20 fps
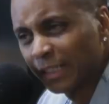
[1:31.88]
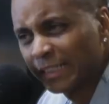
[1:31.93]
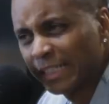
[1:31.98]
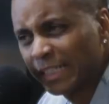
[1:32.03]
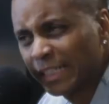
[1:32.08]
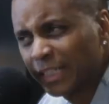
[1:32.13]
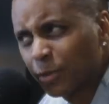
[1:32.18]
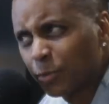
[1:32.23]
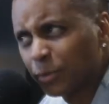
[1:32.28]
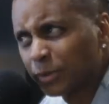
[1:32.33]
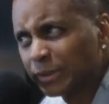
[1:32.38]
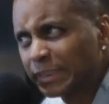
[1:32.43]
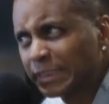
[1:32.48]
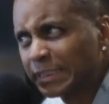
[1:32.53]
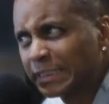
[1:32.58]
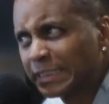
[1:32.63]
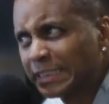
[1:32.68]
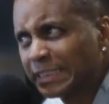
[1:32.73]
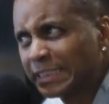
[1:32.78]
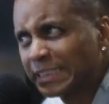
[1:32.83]
think it was
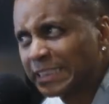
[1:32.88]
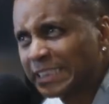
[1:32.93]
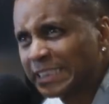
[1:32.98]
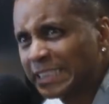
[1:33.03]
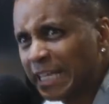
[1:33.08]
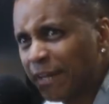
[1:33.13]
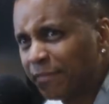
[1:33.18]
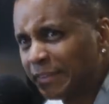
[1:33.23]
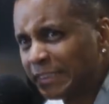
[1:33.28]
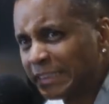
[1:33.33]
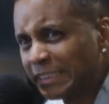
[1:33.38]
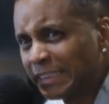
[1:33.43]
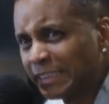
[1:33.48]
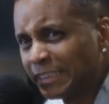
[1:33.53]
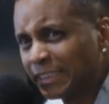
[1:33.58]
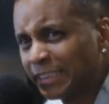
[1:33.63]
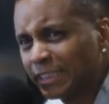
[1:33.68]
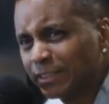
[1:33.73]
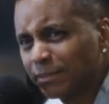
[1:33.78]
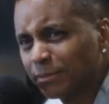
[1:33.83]
17.
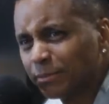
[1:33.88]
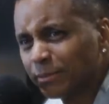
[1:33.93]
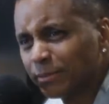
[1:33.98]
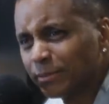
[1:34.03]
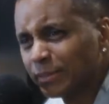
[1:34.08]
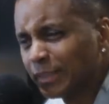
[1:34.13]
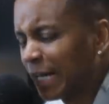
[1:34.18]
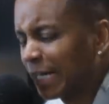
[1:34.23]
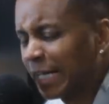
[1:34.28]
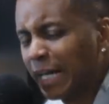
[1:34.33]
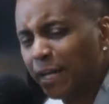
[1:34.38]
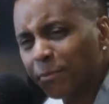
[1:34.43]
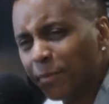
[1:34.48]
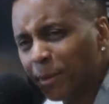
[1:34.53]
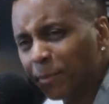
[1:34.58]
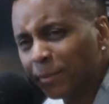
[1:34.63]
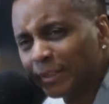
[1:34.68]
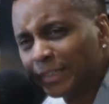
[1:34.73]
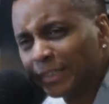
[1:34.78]
17? I can't remember.